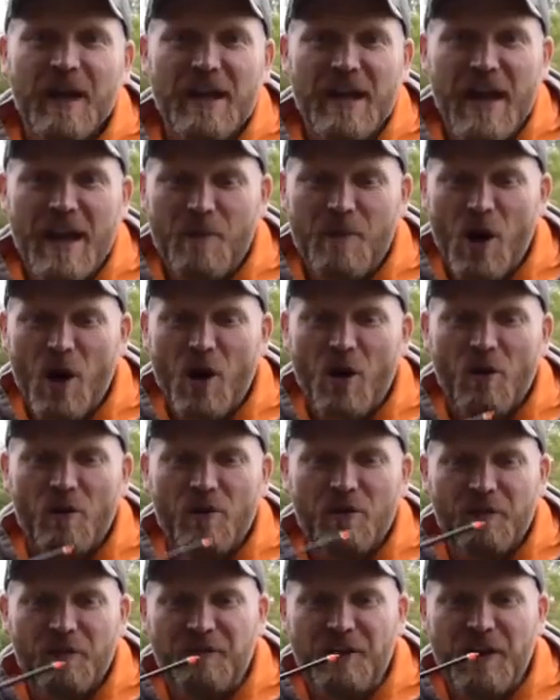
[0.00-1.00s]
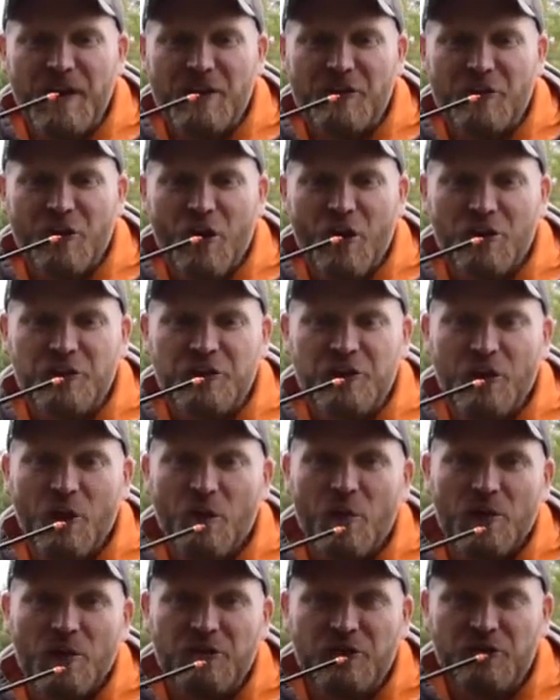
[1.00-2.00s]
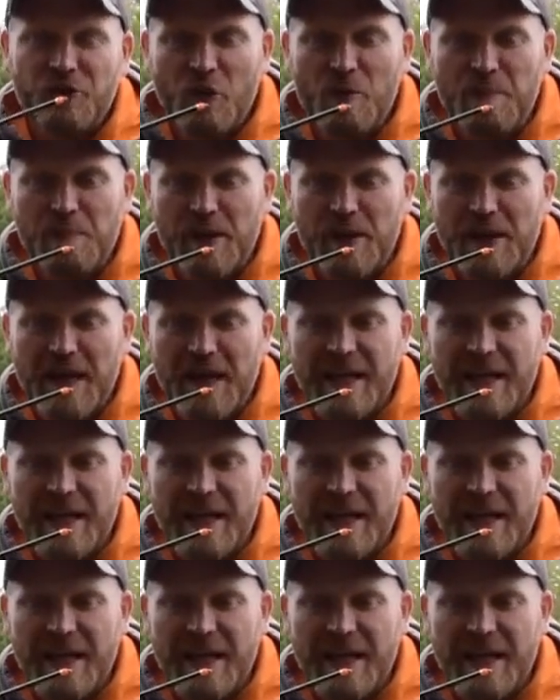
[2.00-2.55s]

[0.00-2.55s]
And here we are, the finished article, a super